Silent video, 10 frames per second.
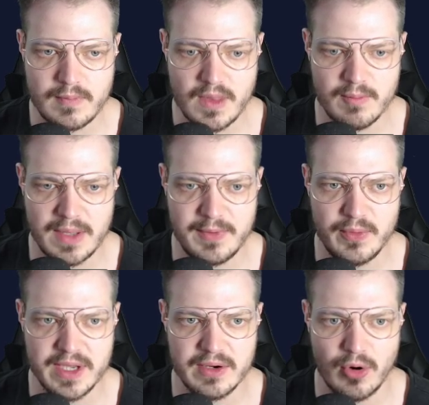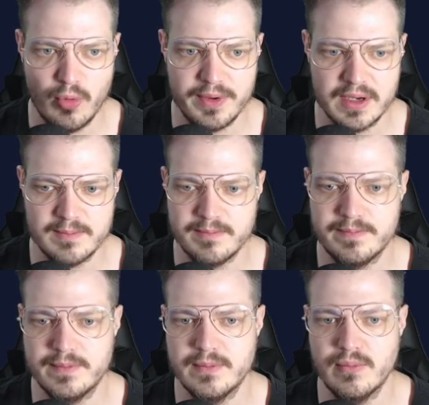Maybe we can open up
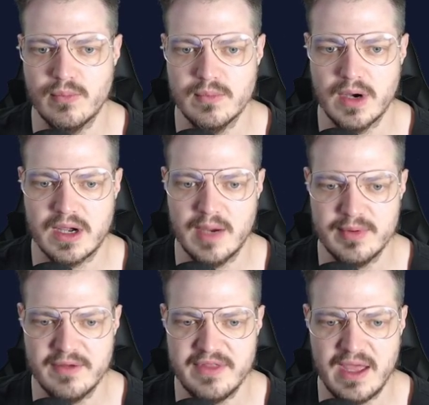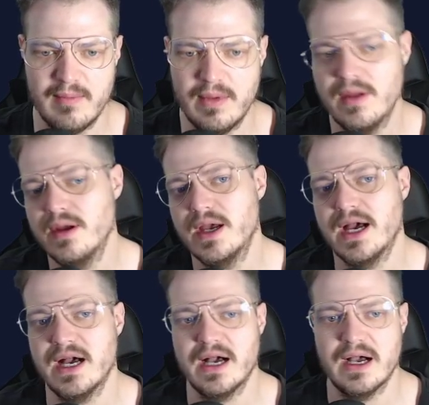a couple of them.
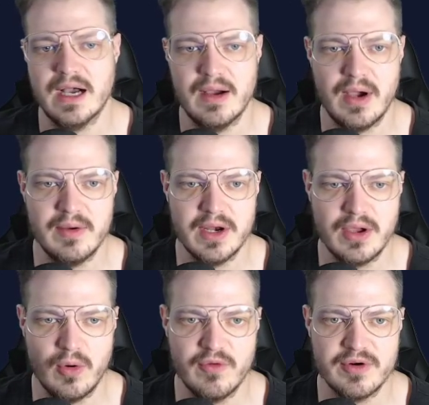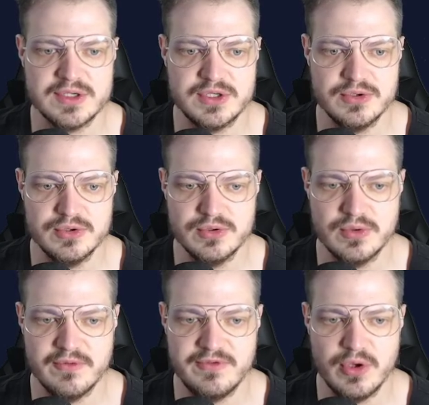I'm going to go over to
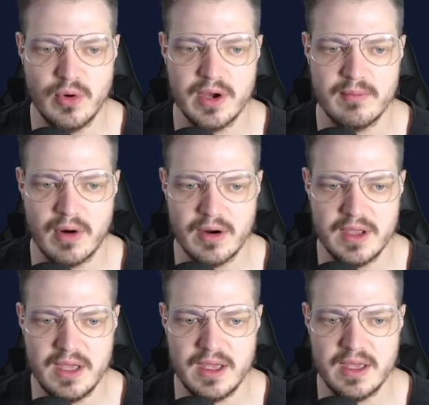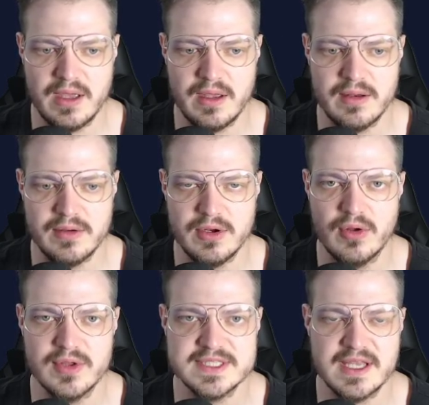view on market and, you
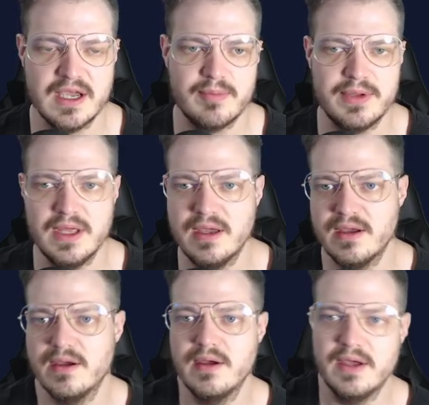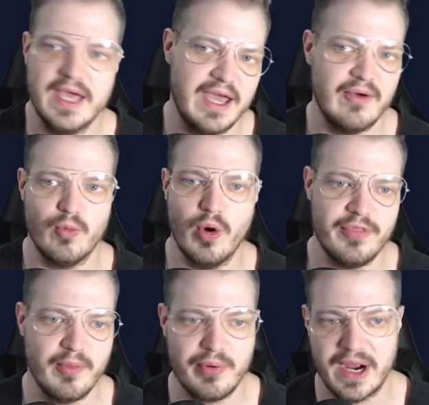know, let's take a peek at
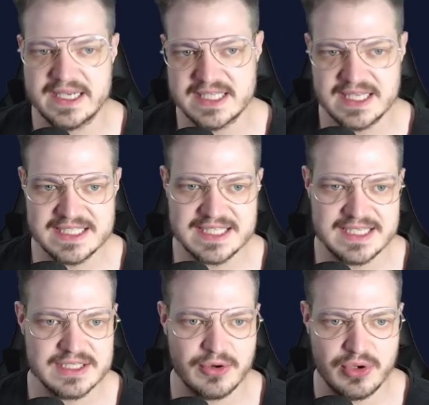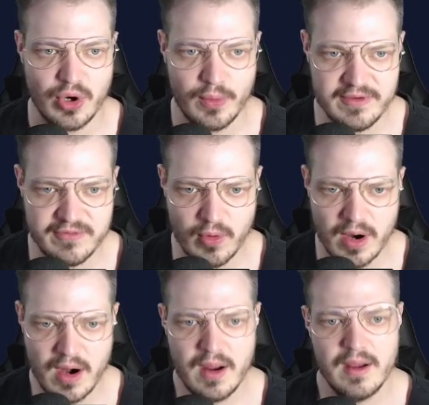what the price of these things are going for.